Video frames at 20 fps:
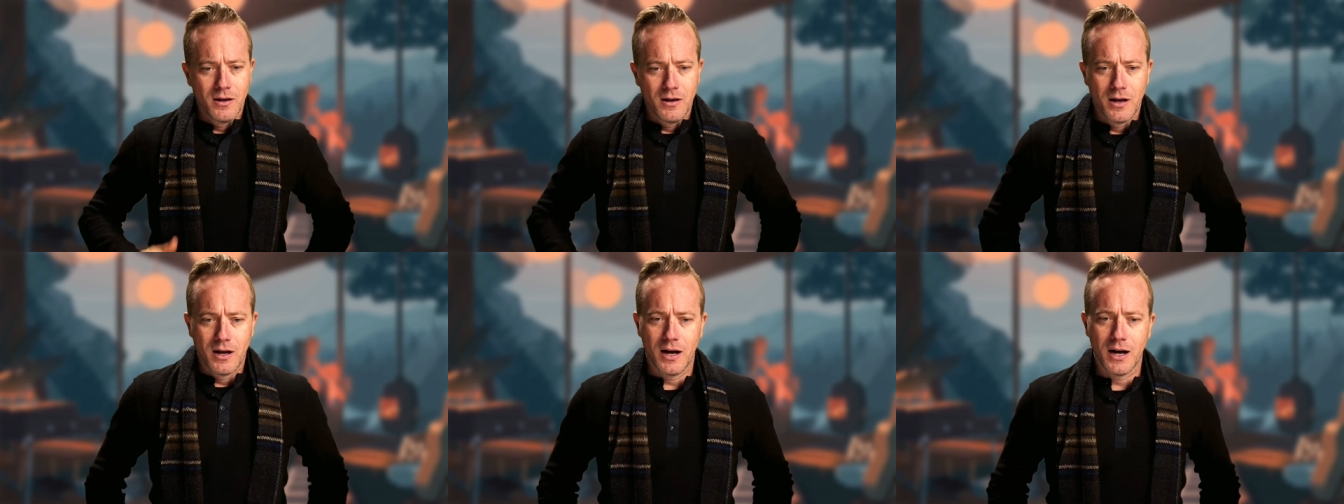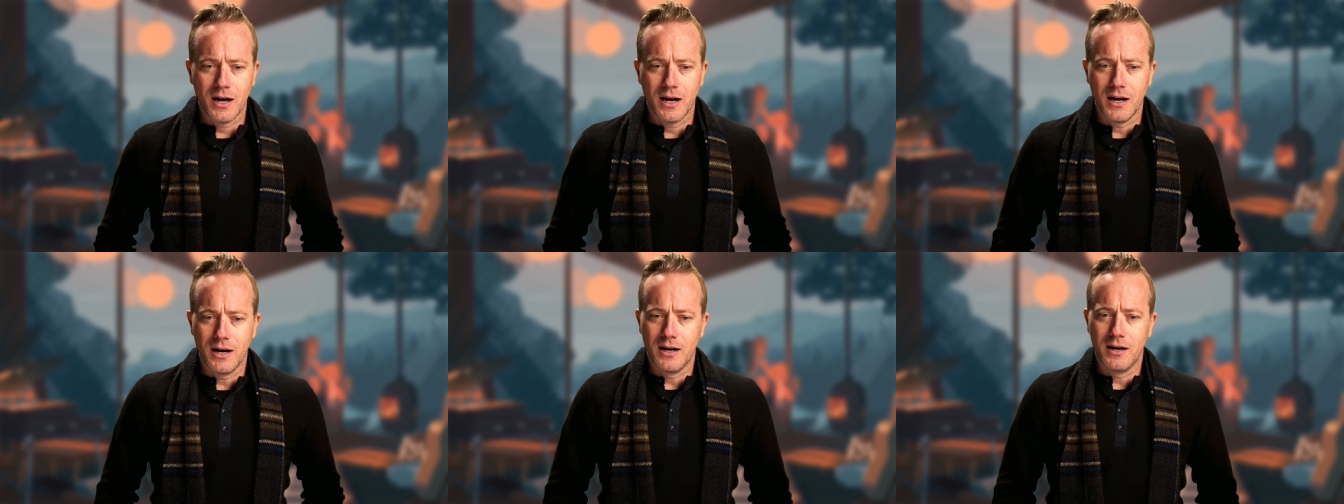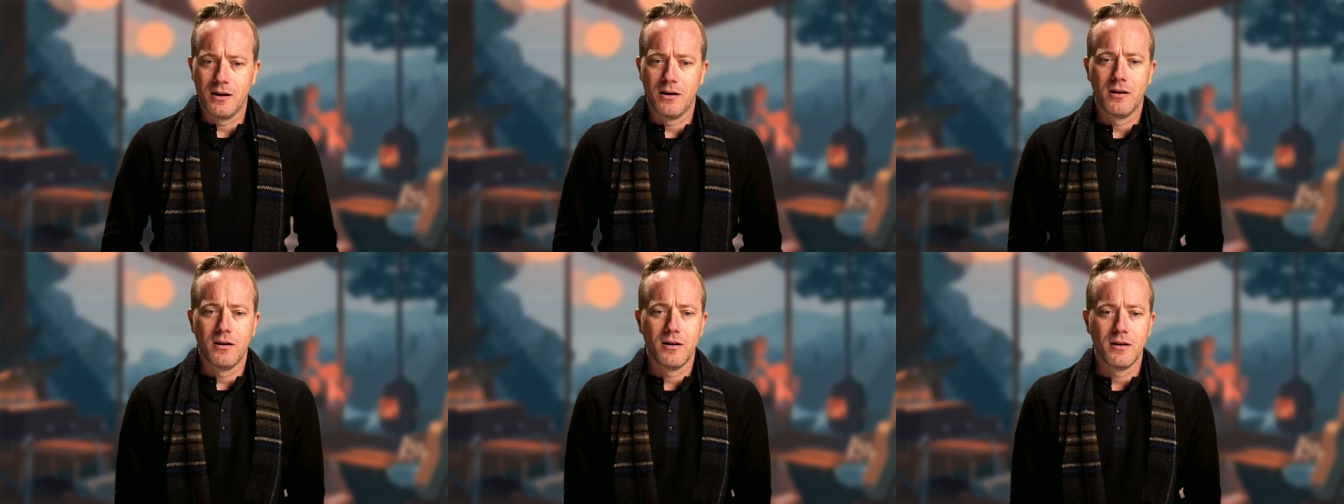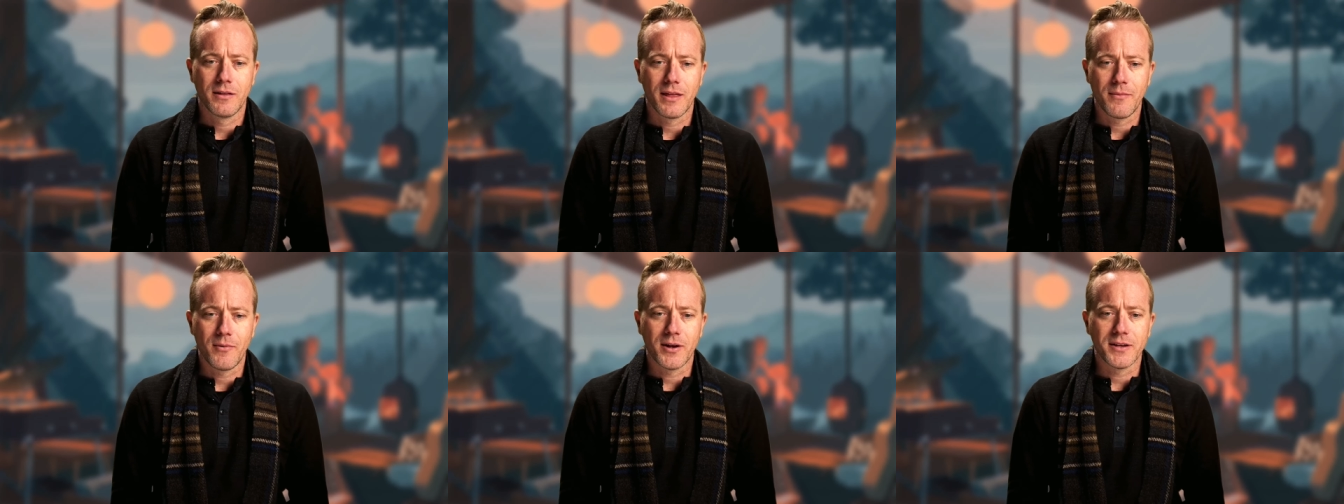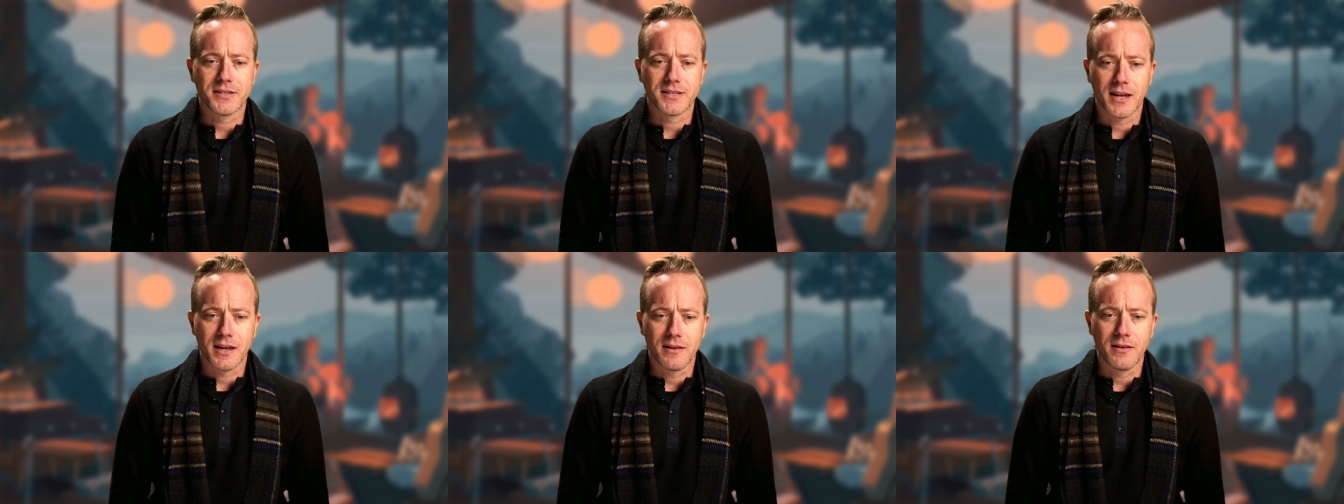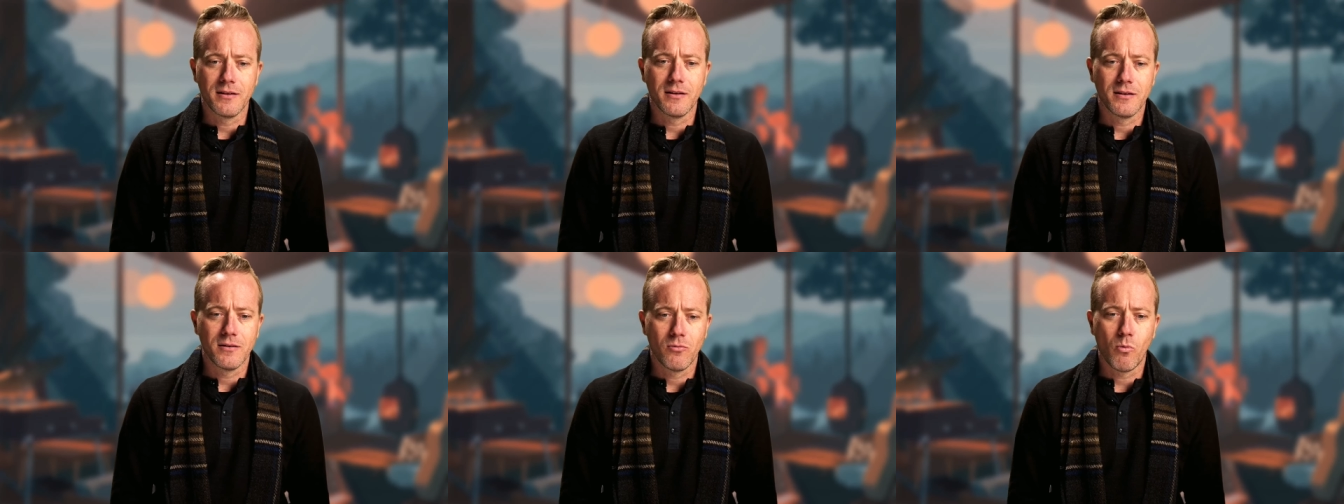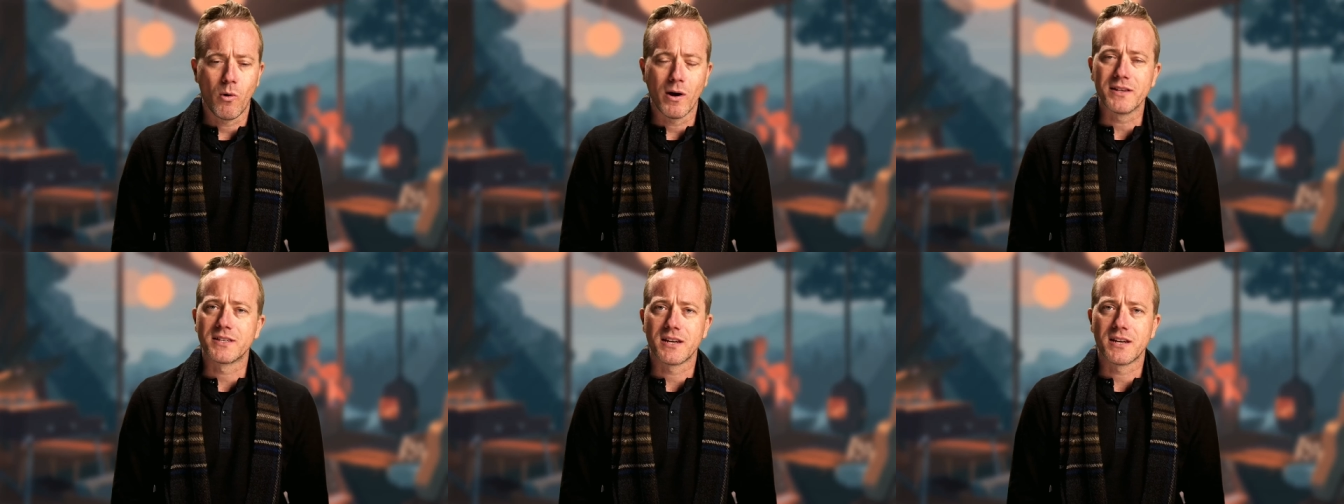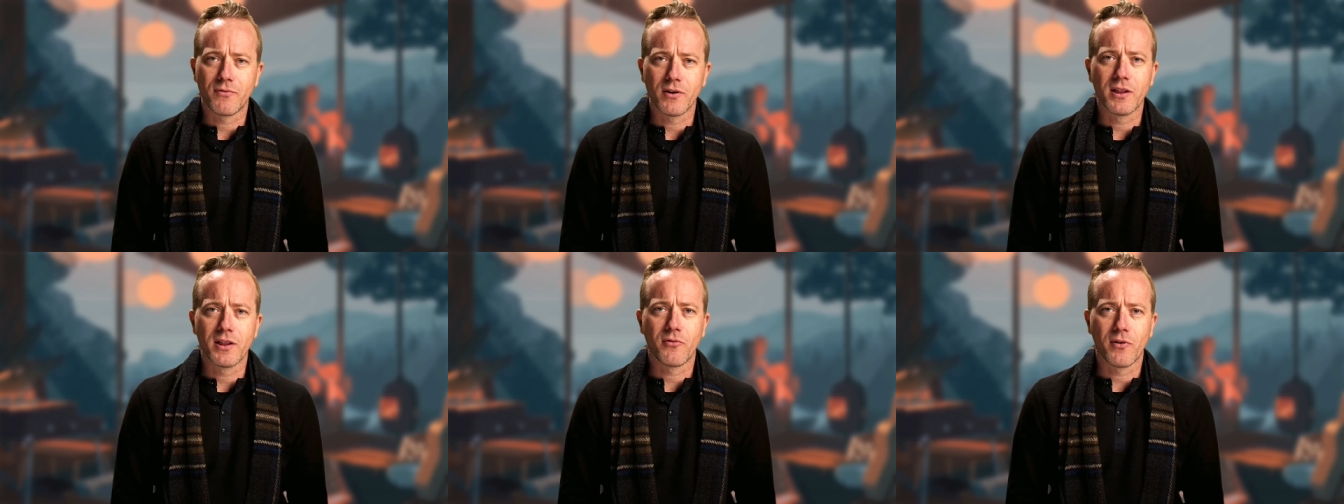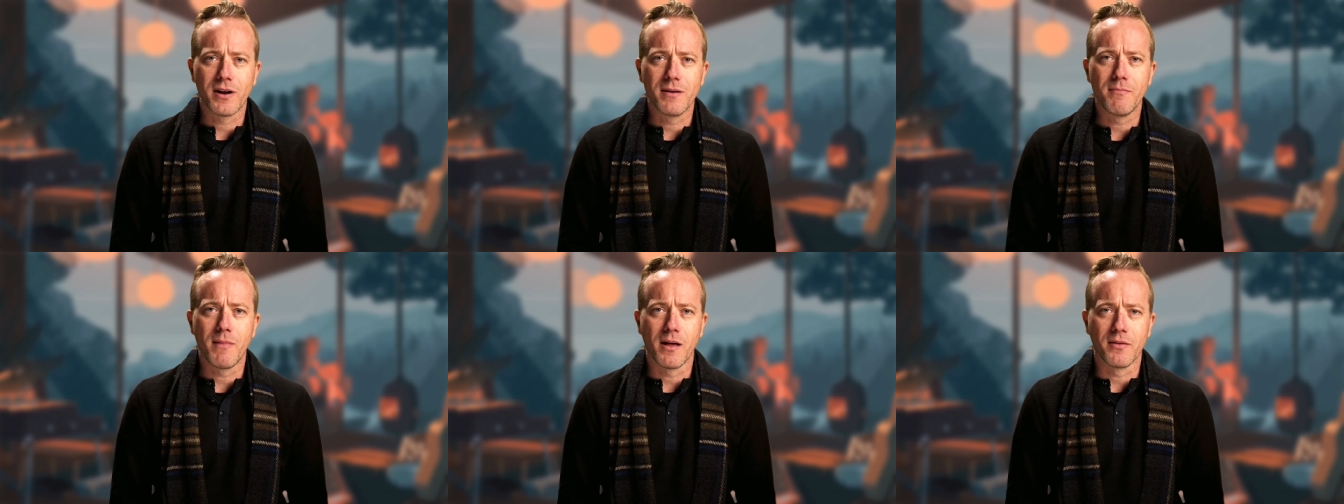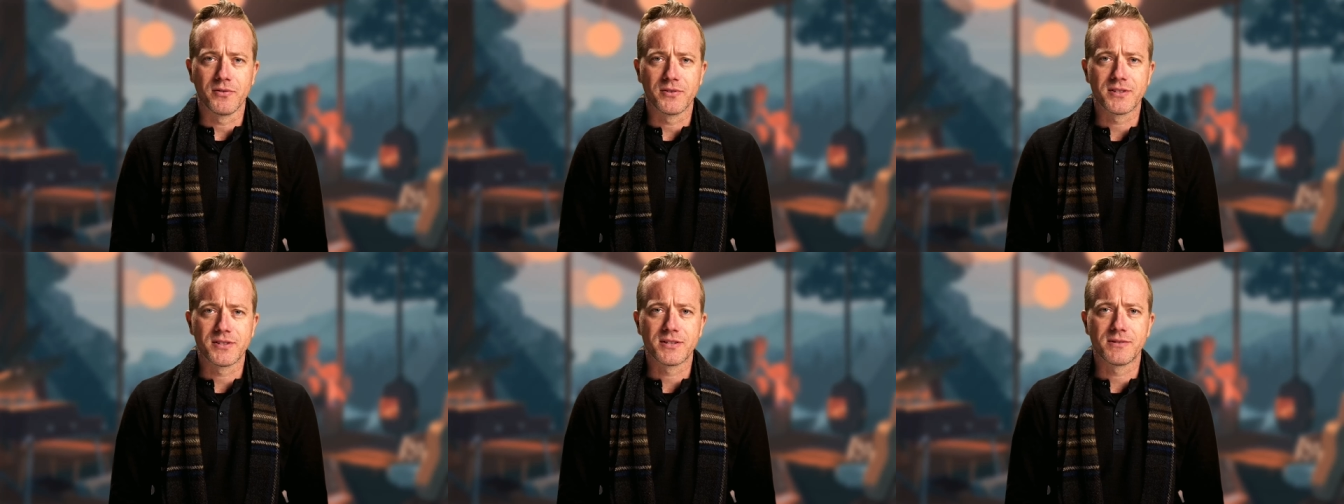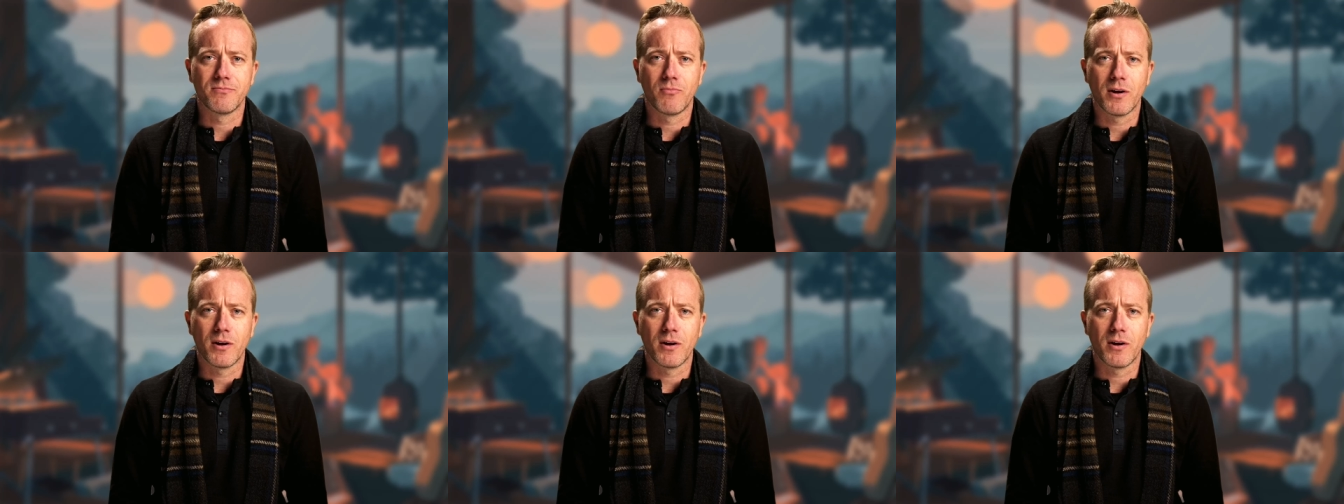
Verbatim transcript: ah, they might say once every three months,